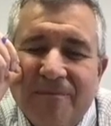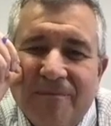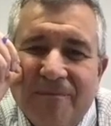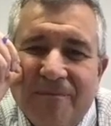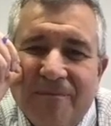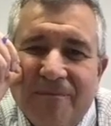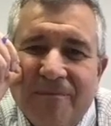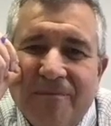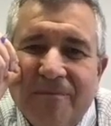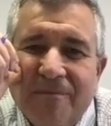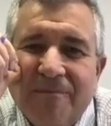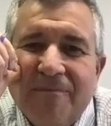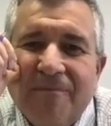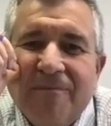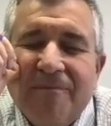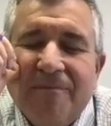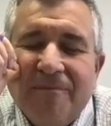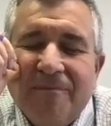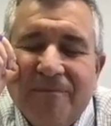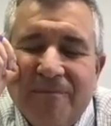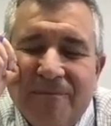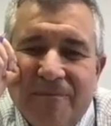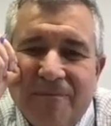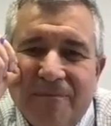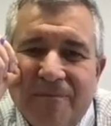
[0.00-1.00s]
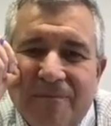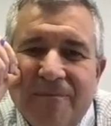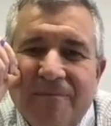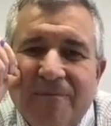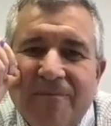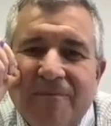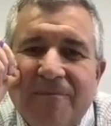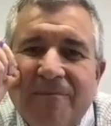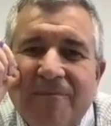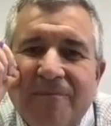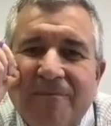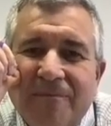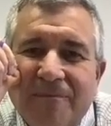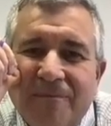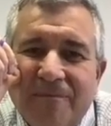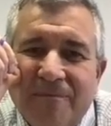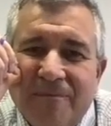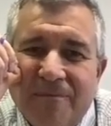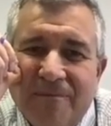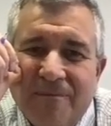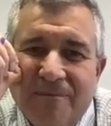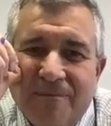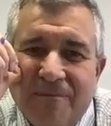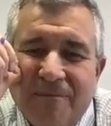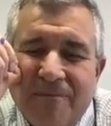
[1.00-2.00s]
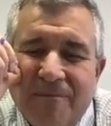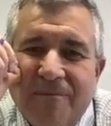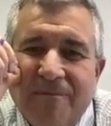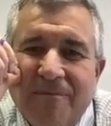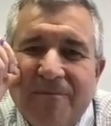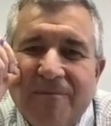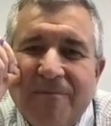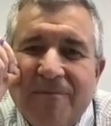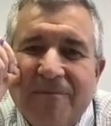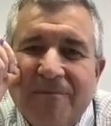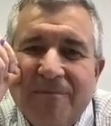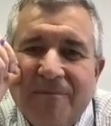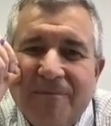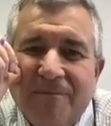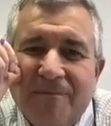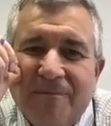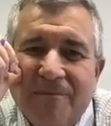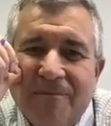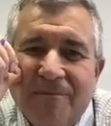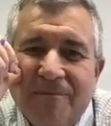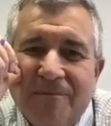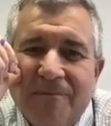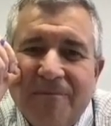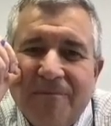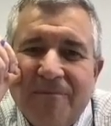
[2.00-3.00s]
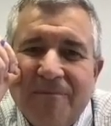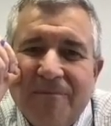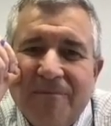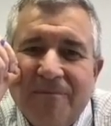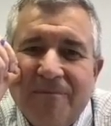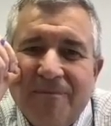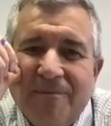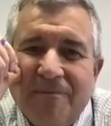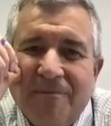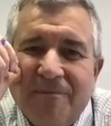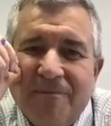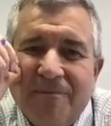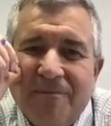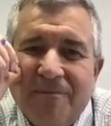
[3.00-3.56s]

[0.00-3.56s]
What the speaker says: [no speech]